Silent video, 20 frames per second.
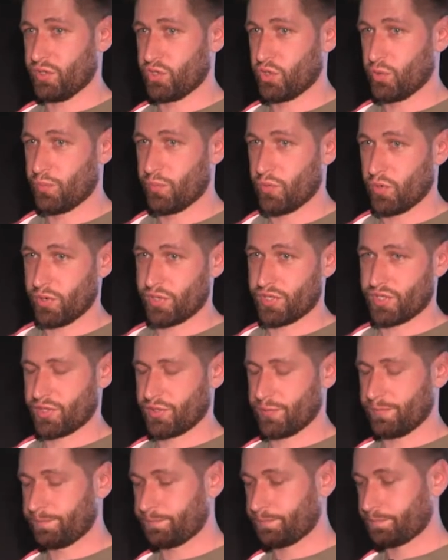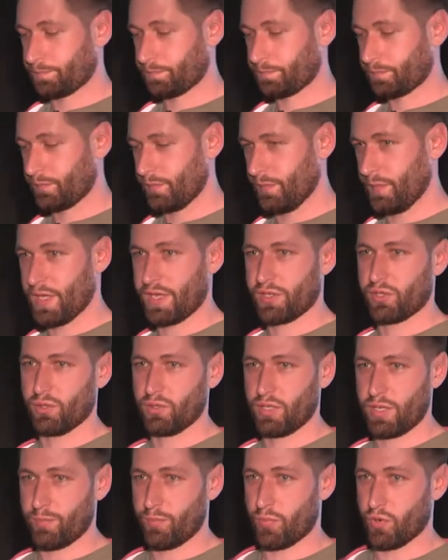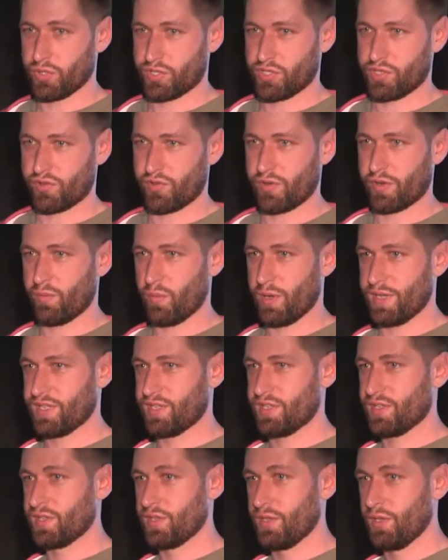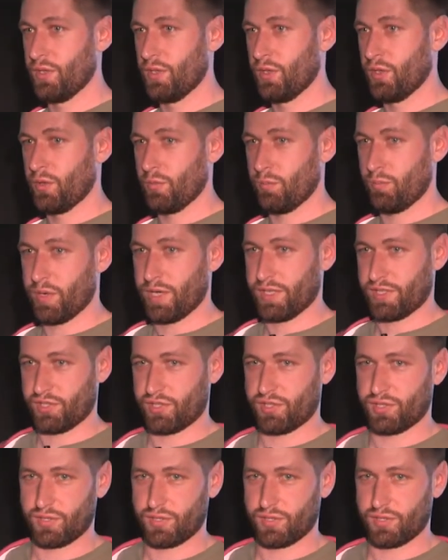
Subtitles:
supports not only POST requests, but